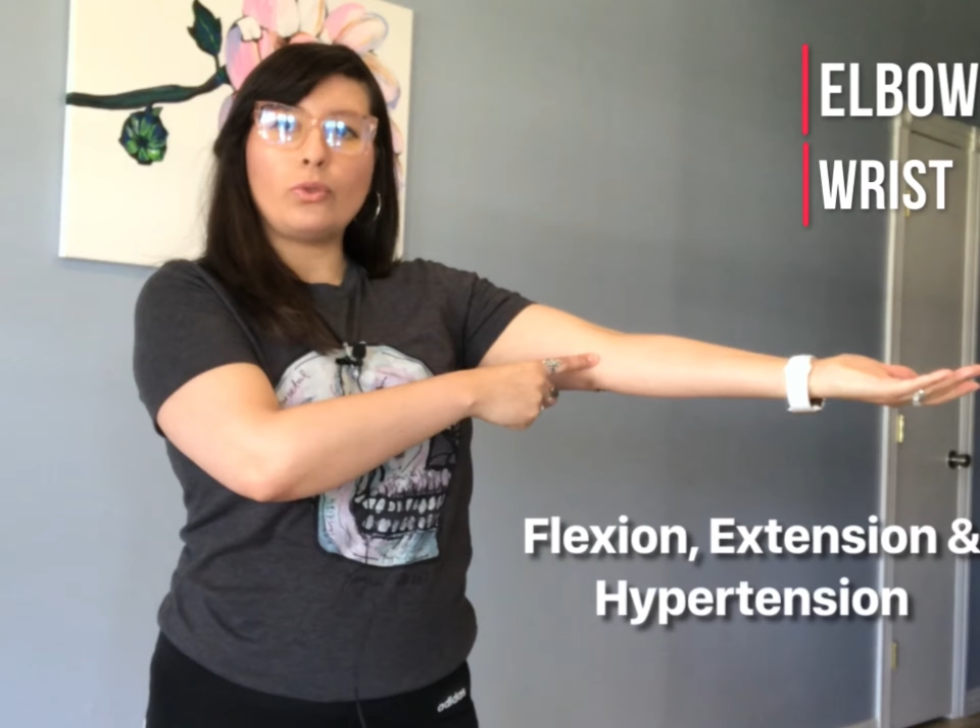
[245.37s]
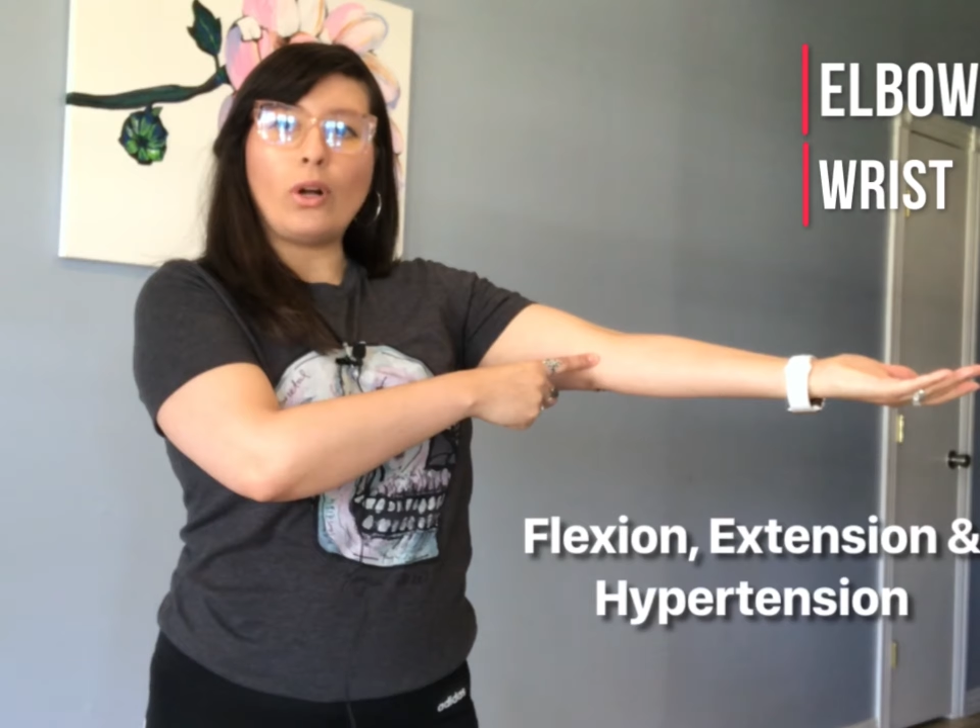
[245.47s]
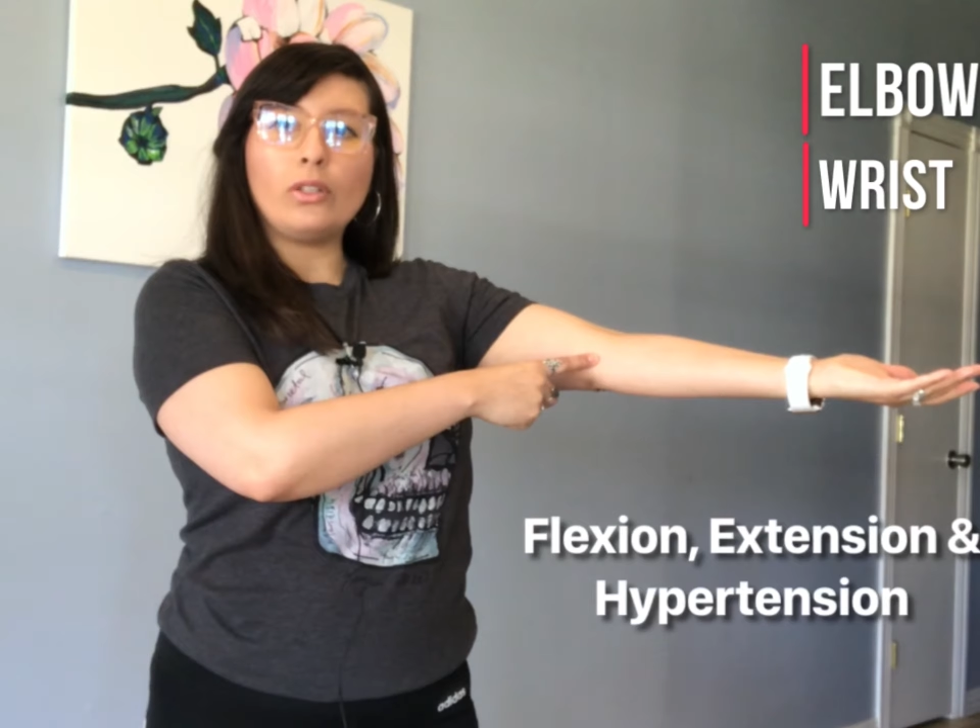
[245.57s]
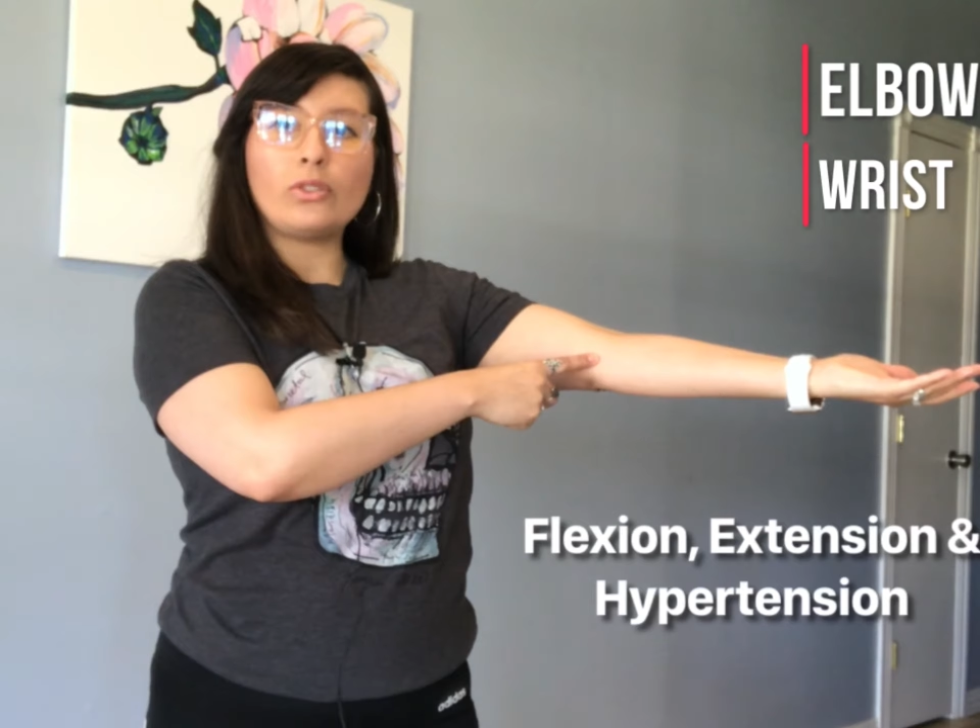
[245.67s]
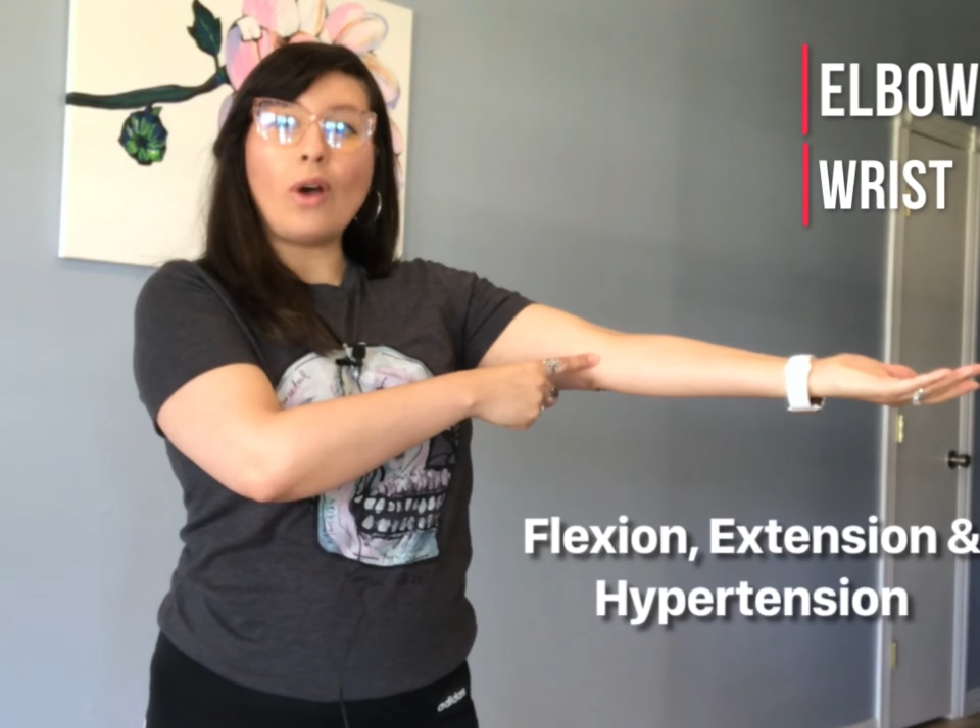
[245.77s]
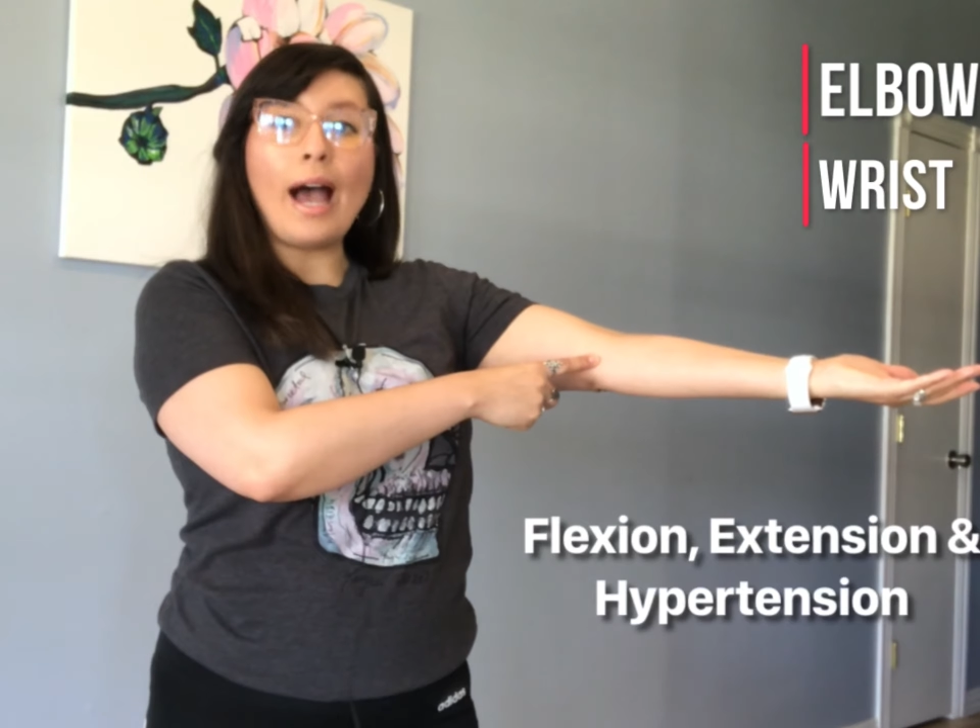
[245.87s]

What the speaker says: also